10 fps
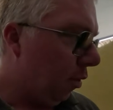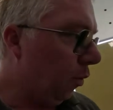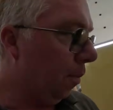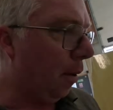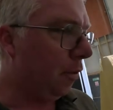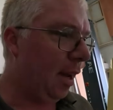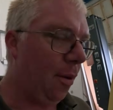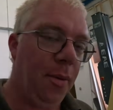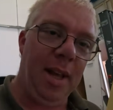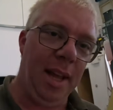All the bolts are
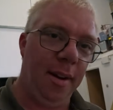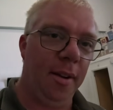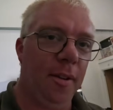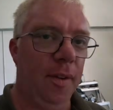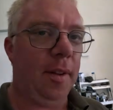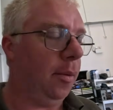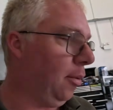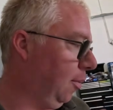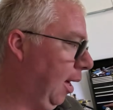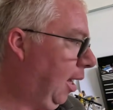now in, fitted all
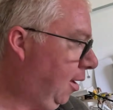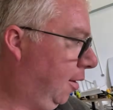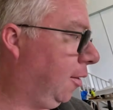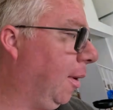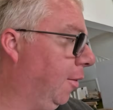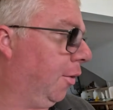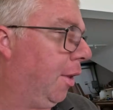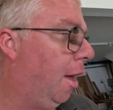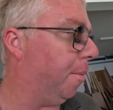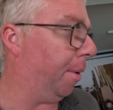the way, so we haven't got
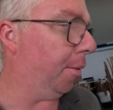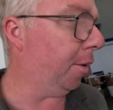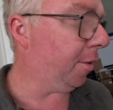that other bolt that's